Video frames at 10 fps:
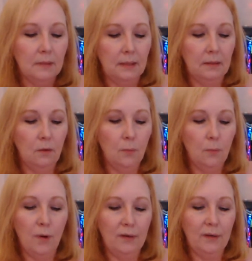no
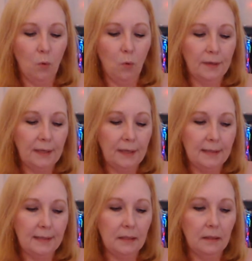point in
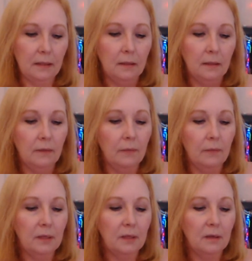organizing it if I'm
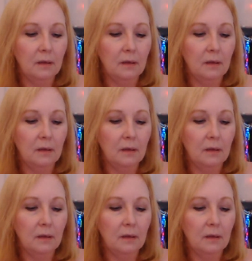gonna